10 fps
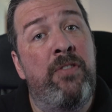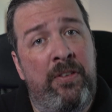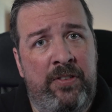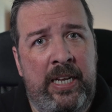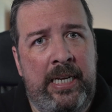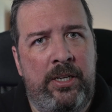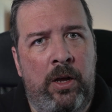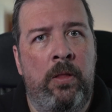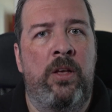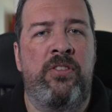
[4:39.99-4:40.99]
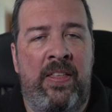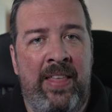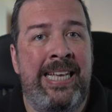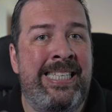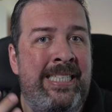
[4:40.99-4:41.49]
$15, and
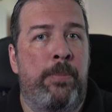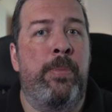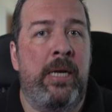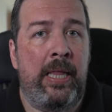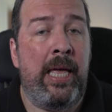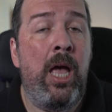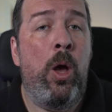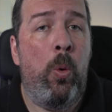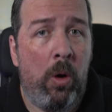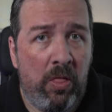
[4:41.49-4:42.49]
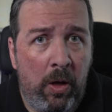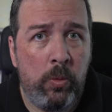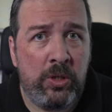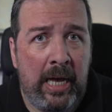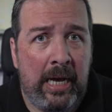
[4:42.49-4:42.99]
that is typically what
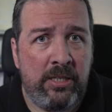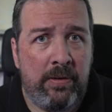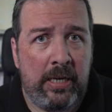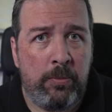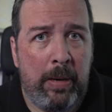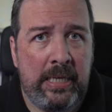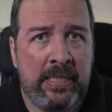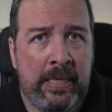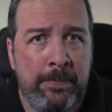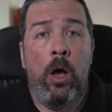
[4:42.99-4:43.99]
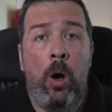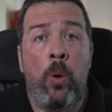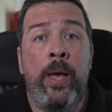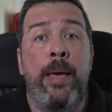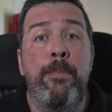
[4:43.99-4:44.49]
those guys are expecting. Okay,